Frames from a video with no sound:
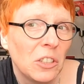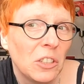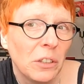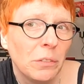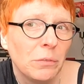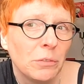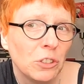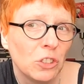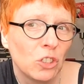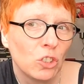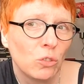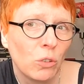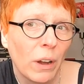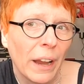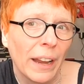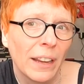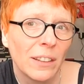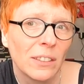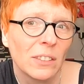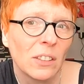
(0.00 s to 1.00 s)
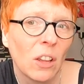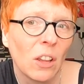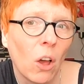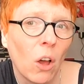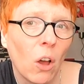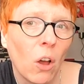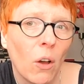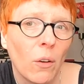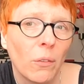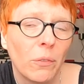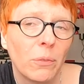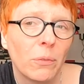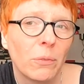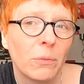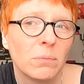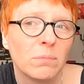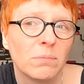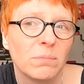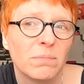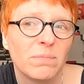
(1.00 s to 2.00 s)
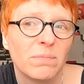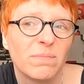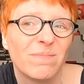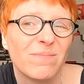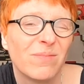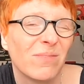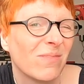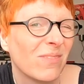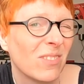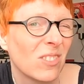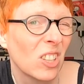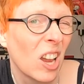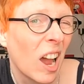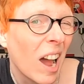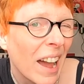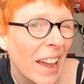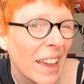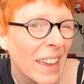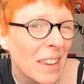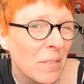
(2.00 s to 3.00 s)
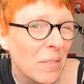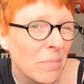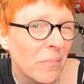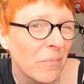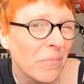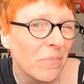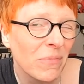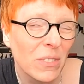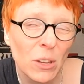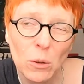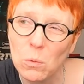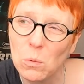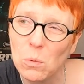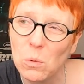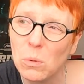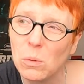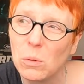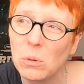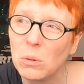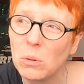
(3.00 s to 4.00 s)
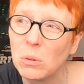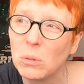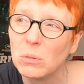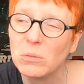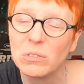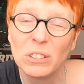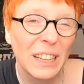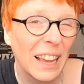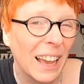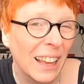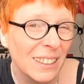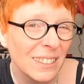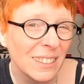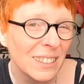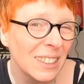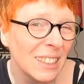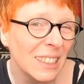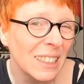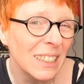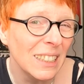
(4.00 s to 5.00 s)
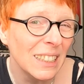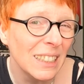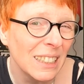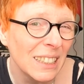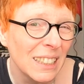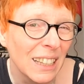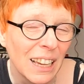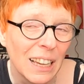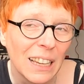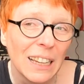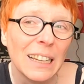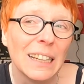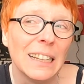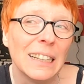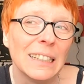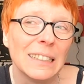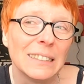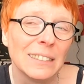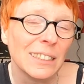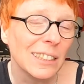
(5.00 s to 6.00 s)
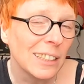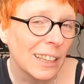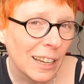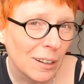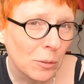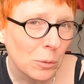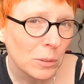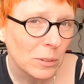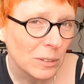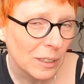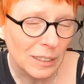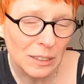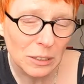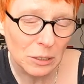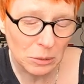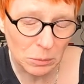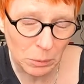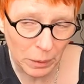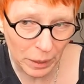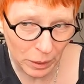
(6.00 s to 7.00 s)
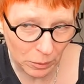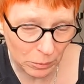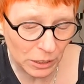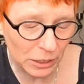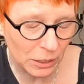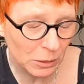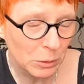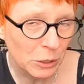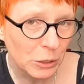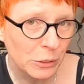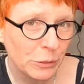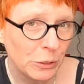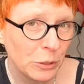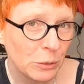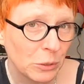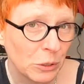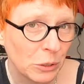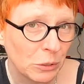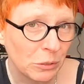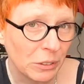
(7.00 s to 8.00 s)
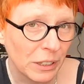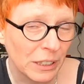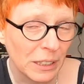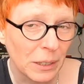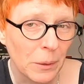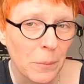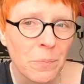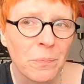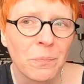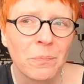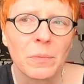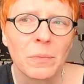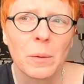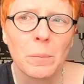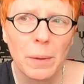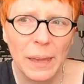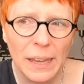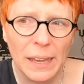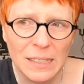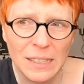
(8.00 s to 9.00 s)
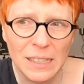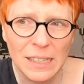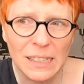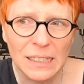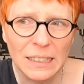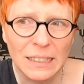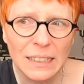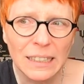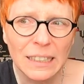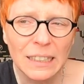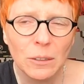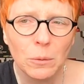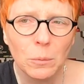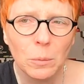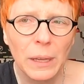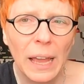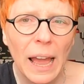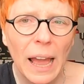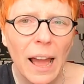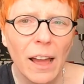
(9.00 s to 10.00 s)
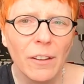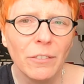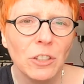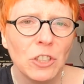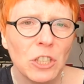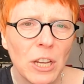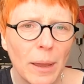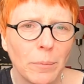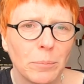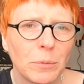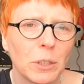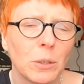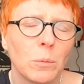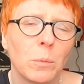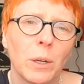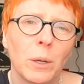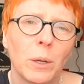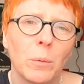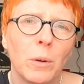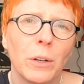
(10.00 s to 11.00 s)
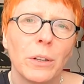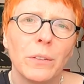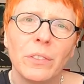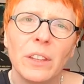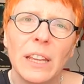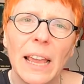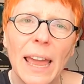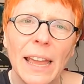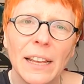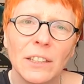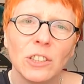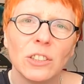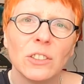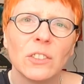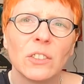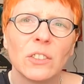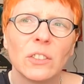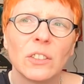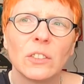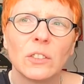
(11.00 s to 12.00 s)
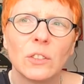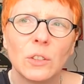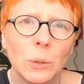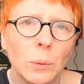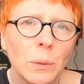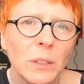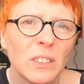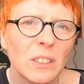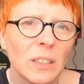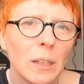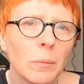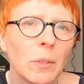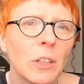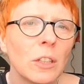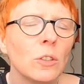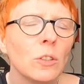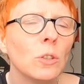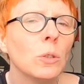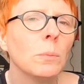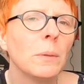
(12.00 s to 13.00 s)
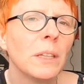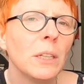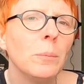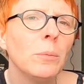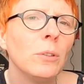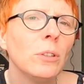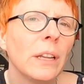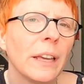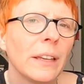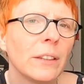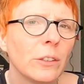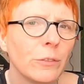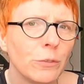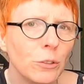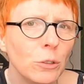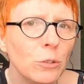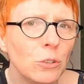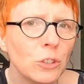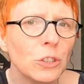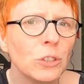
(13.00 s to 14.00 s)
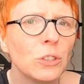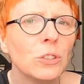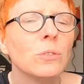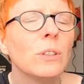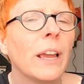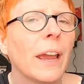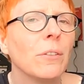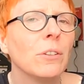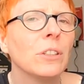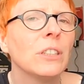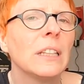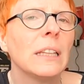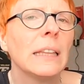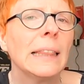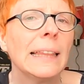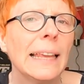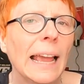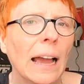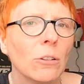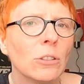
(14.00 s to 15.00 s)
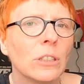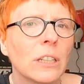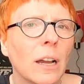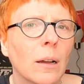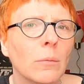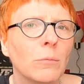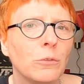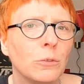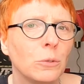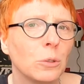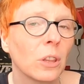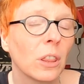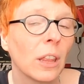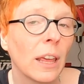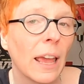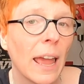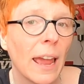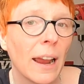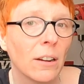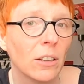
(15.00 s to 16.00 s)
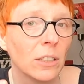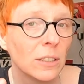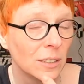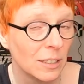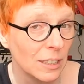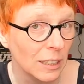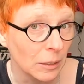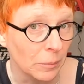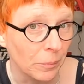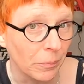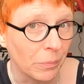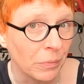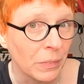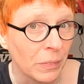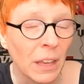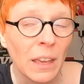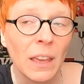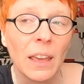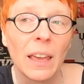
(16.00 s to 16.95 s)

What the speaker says: the different strands of time or reality. See, that's where I'm a little bit confused already. Basically, we have a chapter where one of the agents is doing something to manipulate the future to guarantee the outcome for their team